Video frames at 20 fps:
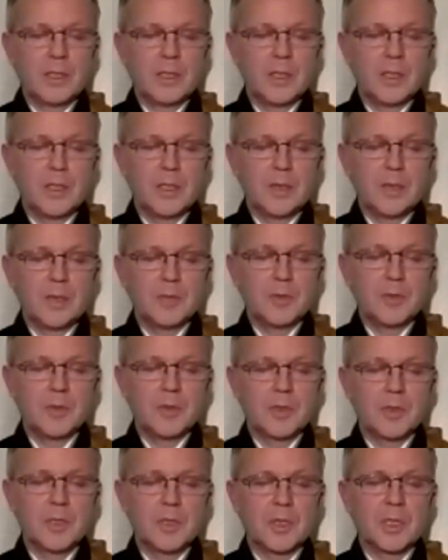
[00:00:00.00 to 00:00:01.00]
um,
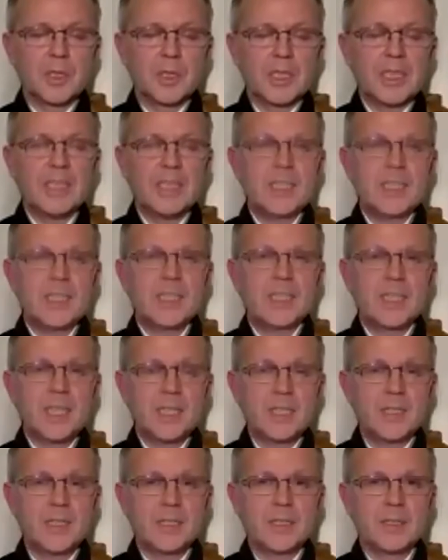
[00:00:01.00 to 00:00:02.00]
for the
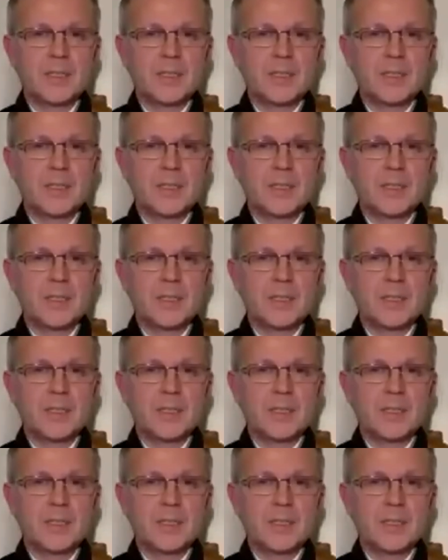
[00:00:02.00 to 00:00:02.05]
Idaten.